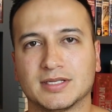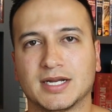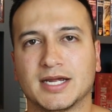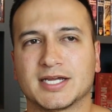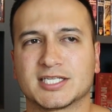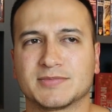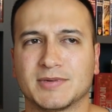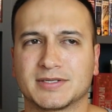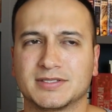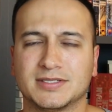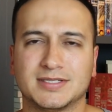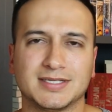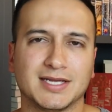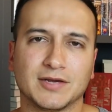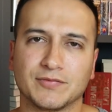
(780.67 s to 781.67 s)
than I expected
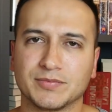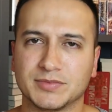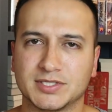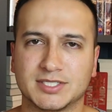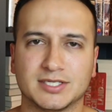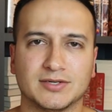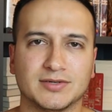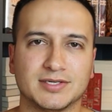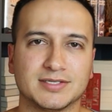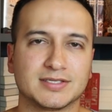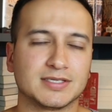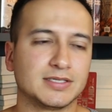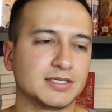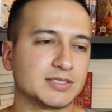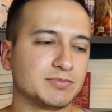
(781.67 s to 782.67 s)
to get from the series
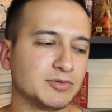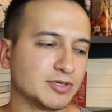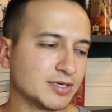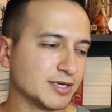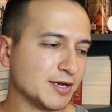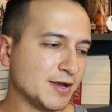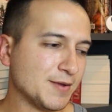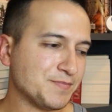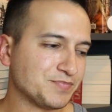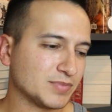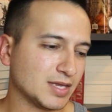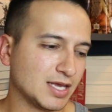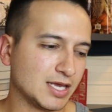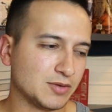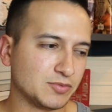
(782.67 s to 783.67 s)
in this book.
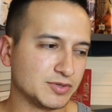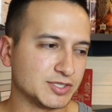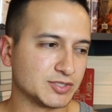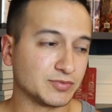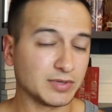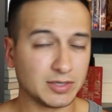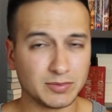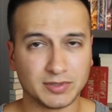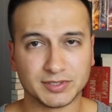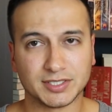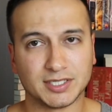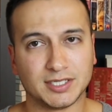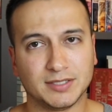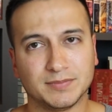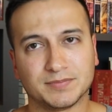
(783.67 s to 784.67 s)
It was really well
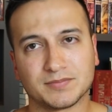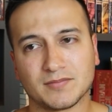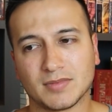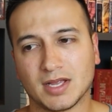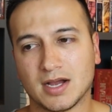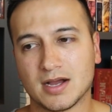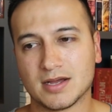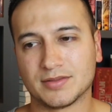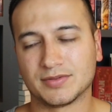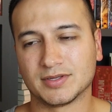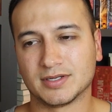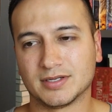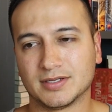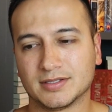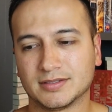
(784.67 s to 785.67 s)
done.
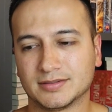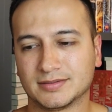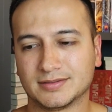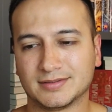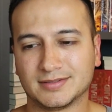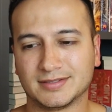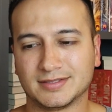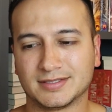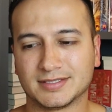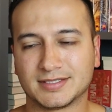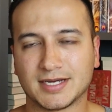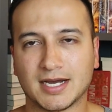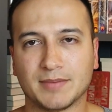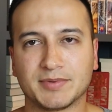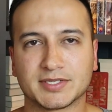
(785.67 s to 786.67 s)
The
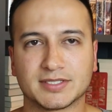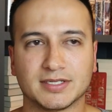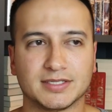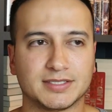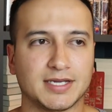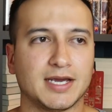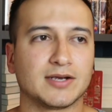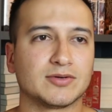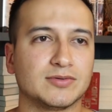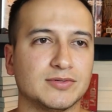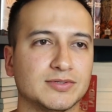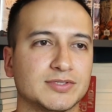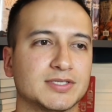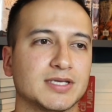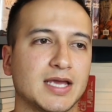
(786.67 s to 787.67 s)
topics that it
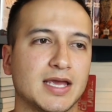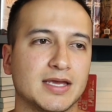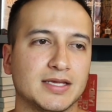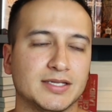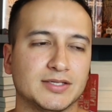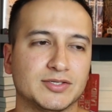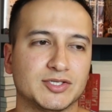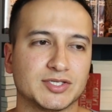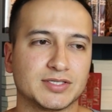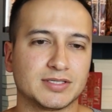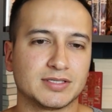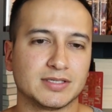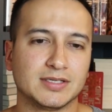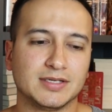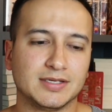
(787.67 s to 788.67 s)
tackles, and just,
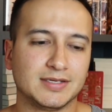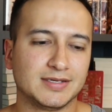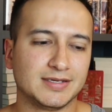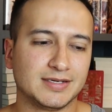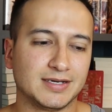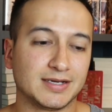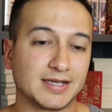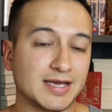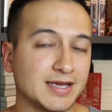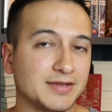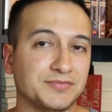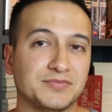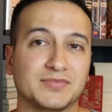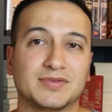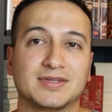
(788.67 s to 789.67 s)

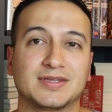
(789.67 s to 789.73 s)
again,